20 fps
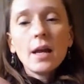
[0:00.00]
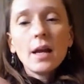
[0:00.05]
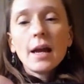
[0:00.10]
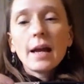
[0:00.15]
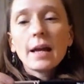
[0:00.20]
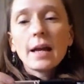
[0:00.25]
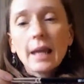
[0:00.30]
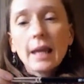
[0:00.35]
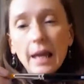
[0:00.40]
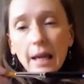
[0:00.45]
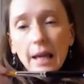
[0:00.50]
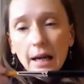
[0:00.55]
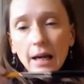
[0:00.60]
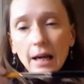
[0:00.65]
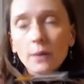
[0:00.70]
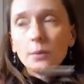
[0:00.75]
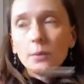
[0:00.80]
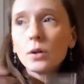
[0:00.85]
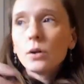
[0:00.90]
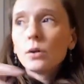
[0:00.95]
Again,
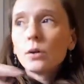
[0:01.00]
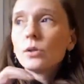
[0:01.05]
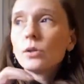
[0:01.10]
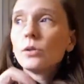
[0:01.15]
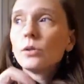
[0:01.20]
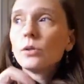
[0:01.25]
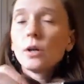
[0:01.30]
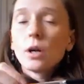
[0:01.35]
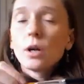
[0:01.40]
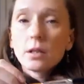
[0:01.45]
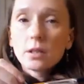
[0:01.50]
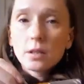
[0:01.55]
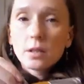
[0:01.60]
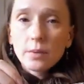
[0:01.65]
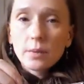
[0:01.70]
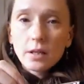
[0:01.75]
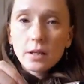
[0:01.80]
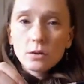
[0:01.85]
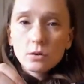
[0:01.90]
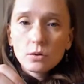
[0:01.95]
I would go to an art
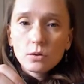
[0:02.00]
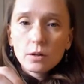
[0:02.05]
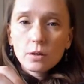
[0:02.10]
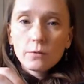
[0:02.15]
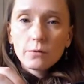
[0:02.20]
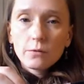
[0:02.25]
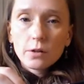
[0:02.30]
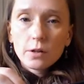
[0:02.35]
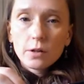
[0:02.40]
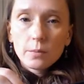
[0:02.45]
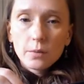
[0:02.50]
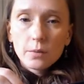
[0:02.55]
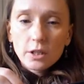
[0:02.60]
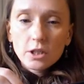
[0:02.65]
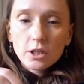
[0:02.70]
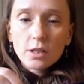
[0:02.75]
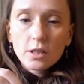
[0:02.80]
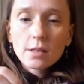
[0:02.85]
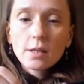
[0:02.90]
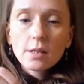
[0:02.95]
supply store for your
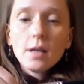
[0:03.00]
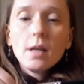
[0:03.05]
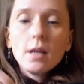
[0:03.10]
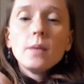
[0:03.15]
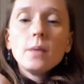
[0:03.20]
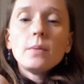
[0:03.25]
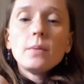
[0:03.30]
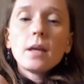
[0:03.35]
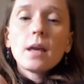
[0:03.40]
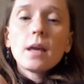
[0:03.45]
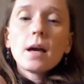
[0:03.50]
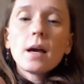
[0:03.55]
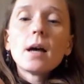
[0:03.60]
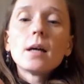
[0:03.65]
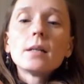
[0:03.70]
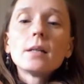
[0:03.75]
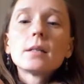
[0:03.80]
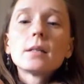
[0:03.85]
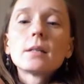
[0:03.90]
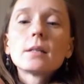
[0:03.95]
brushes,
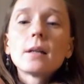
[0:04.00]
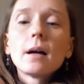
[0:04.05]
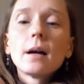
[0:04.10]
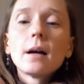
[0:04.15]
because